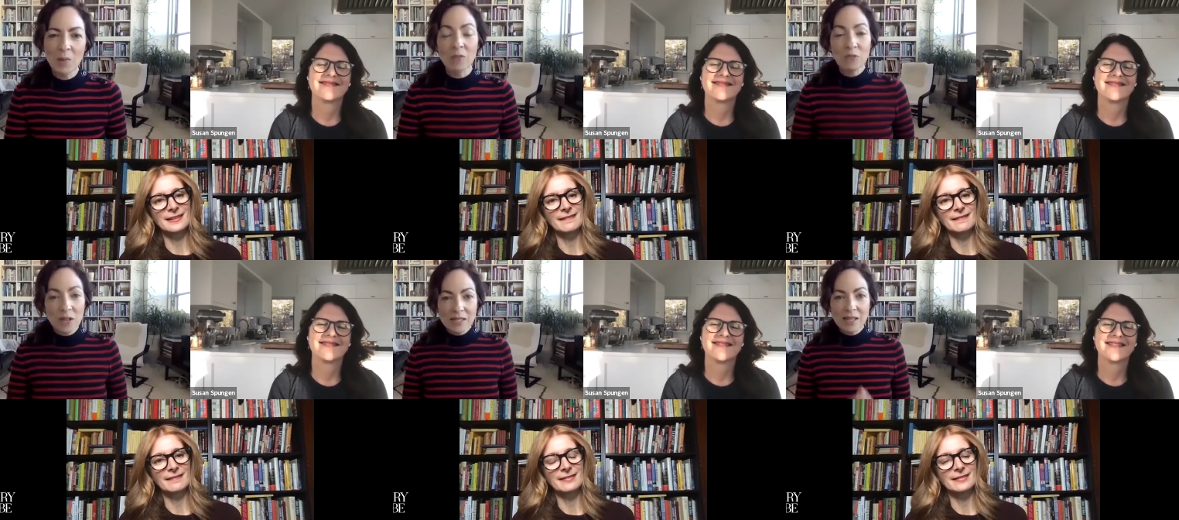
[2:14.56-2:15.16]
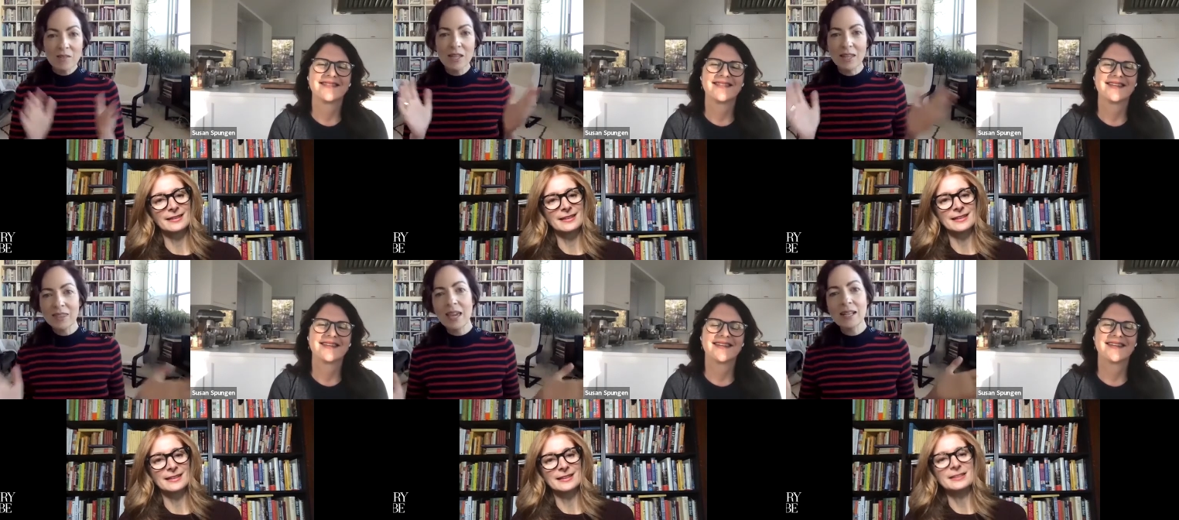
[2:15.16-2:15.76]
Speaker 1: about Friendsgiving
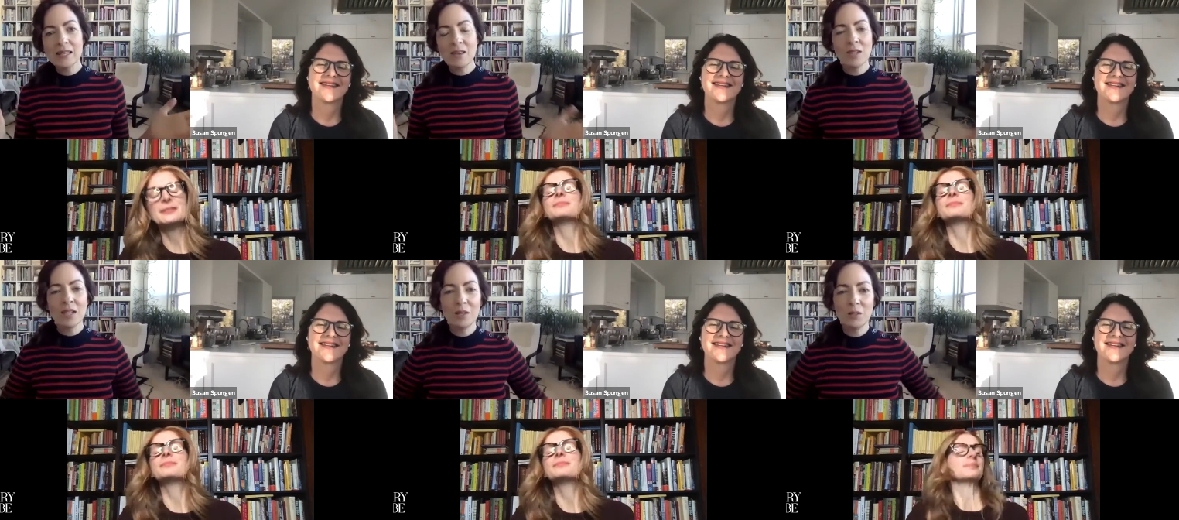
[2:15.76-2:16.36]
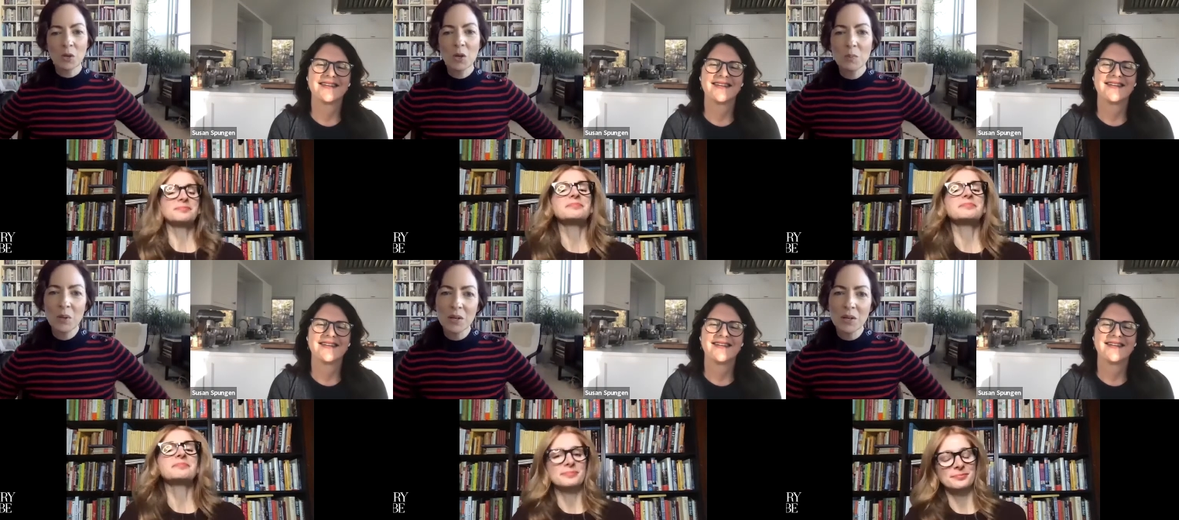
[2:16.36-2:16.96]
and Thanksgiving and your
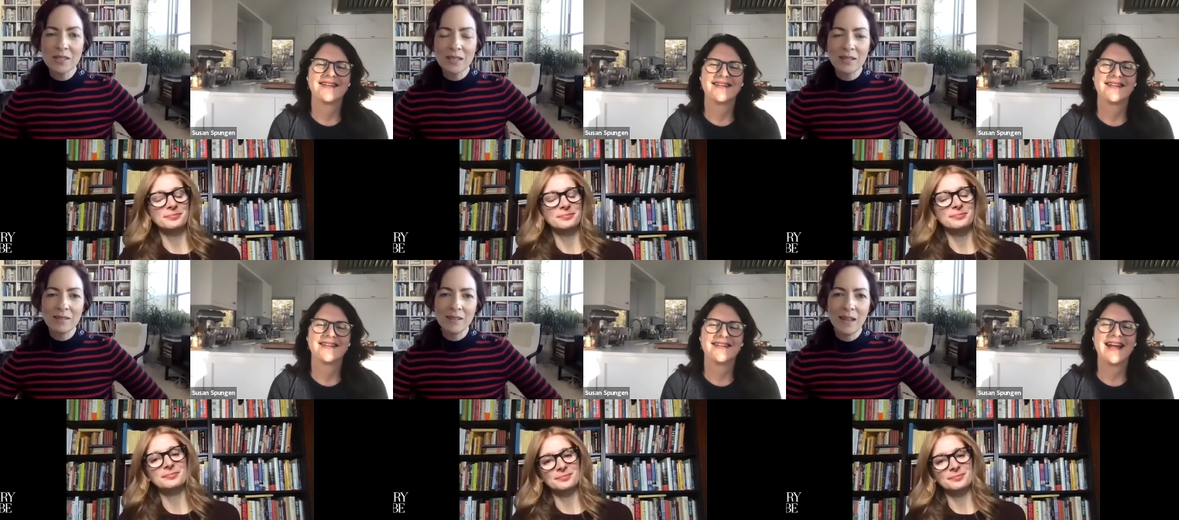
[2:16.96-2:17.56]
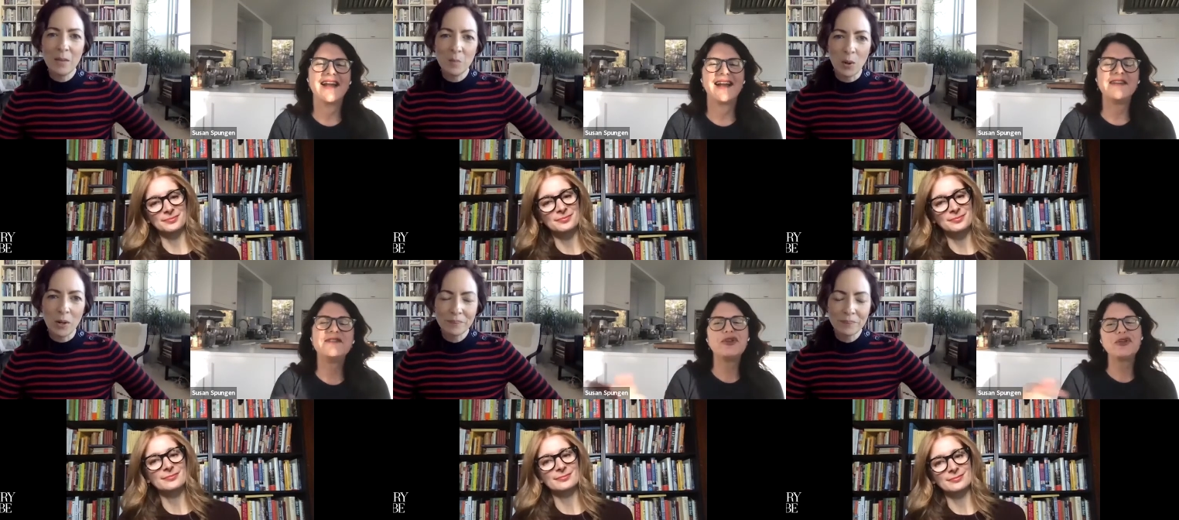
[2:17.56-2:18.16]
cookbooks and, and more.
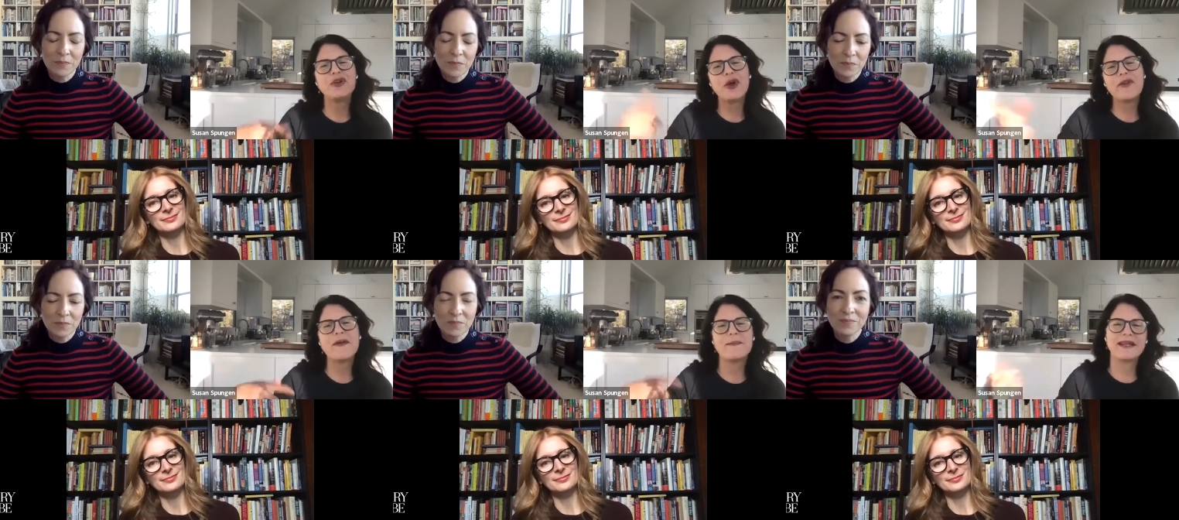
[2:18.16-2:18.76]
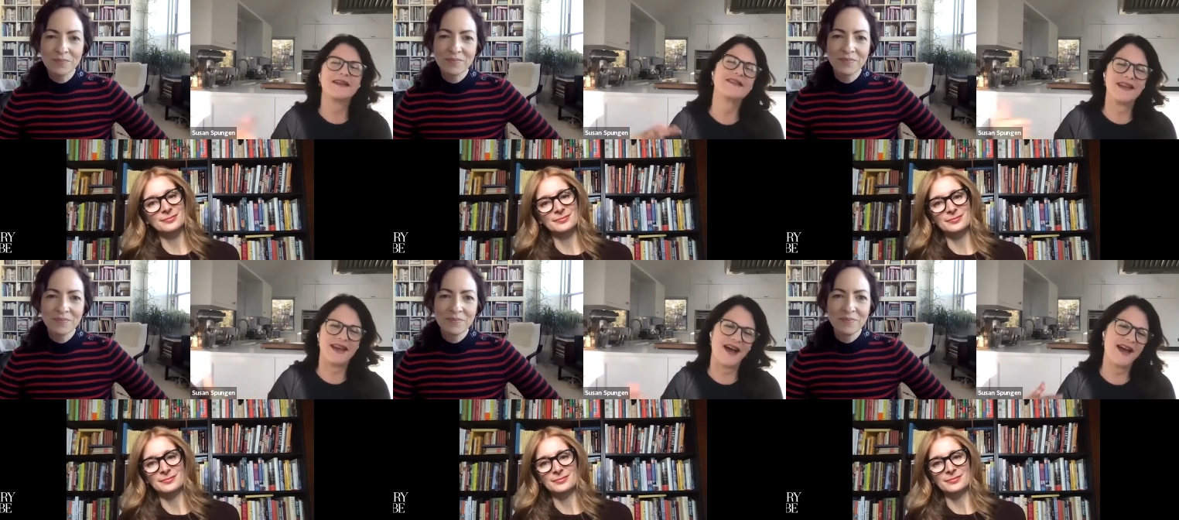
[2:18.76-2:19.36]
Speaker 2: Did you know that Melissa
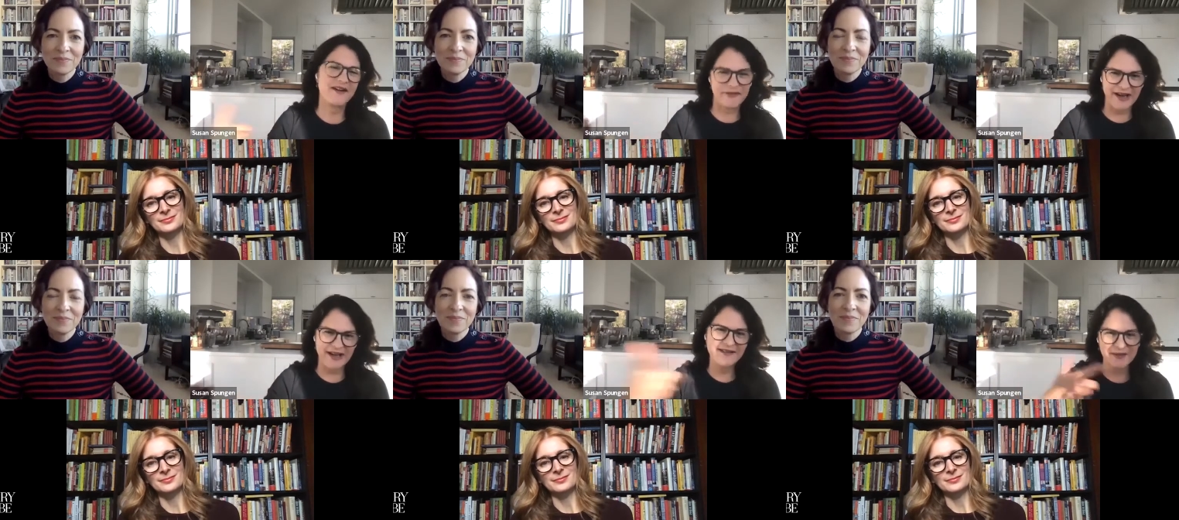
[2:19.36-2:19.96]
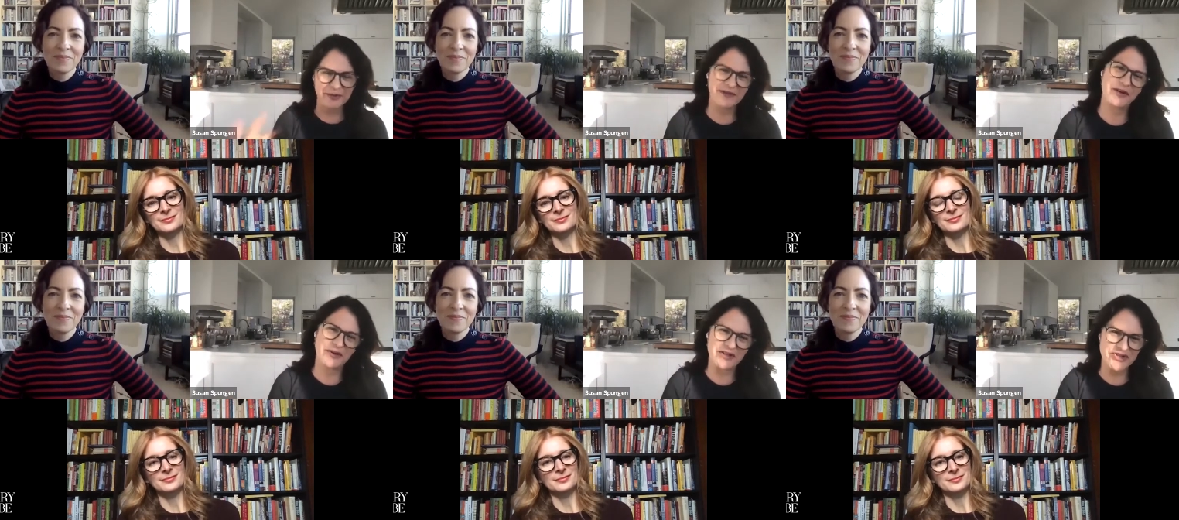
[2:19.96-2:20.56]
and I are friends and we've
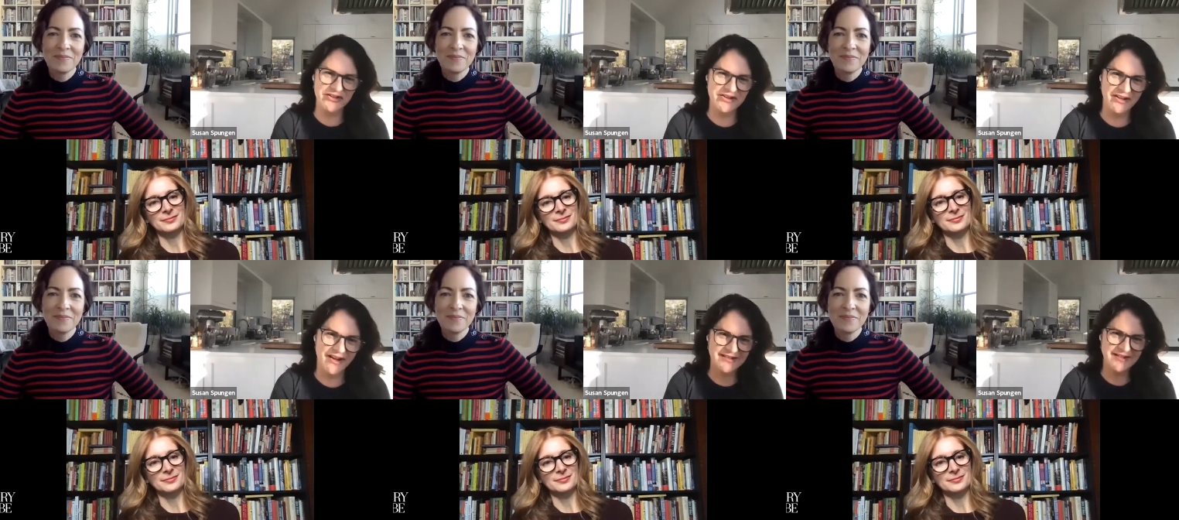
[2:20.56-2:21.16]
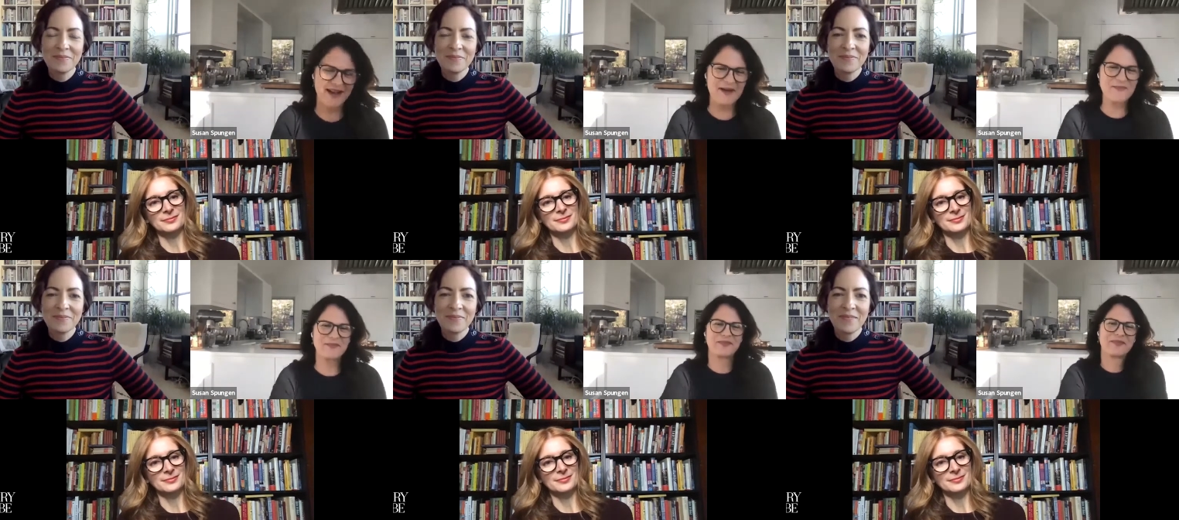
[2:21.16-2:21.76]
known each other a long time?
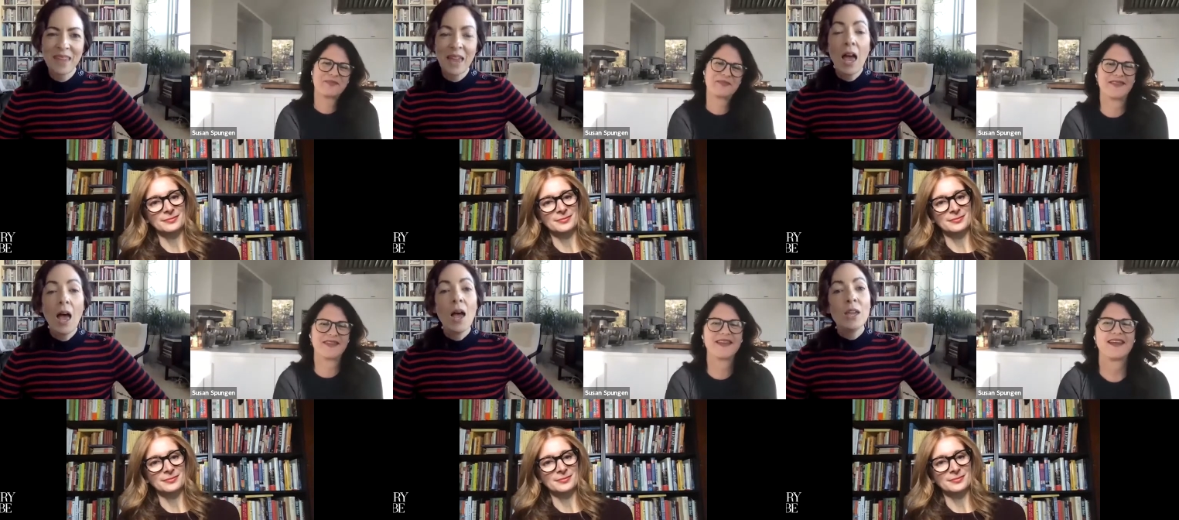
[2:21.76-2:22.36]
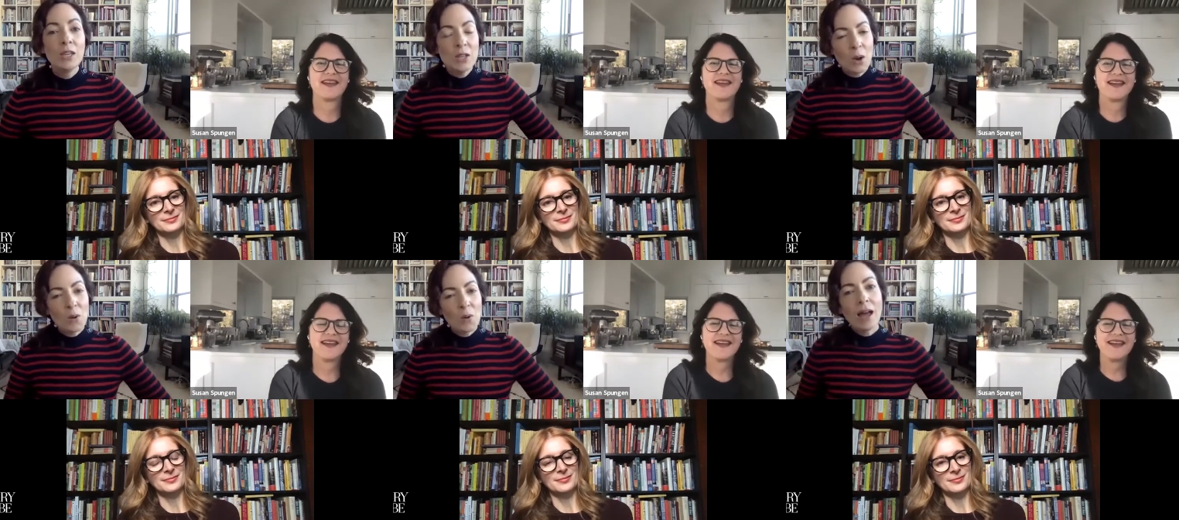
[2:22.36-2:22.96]
Speaker 1: You
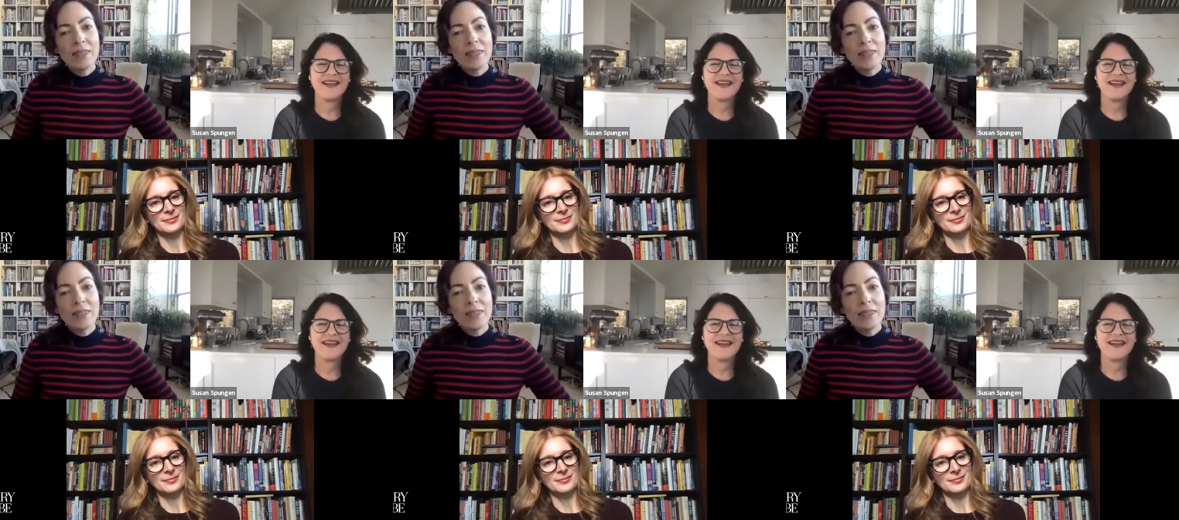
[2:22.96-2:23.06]
know,